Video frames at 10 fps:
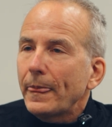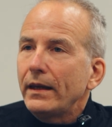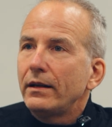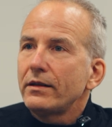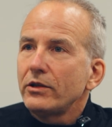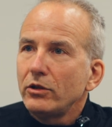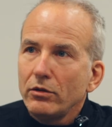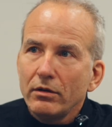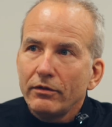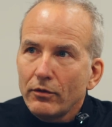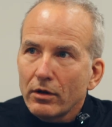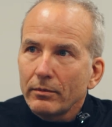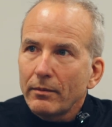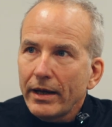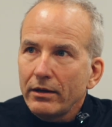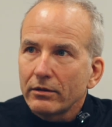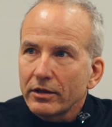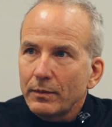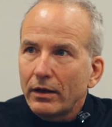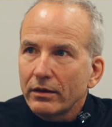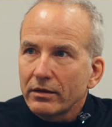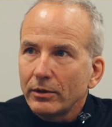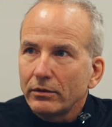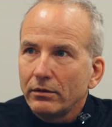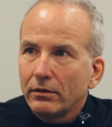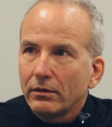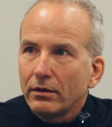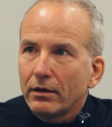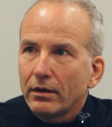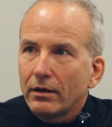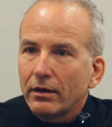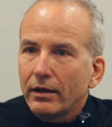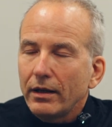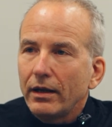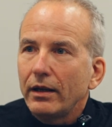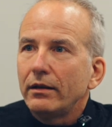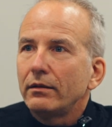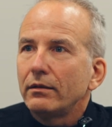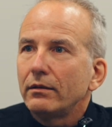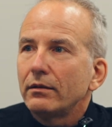in as uniform a manner as possible in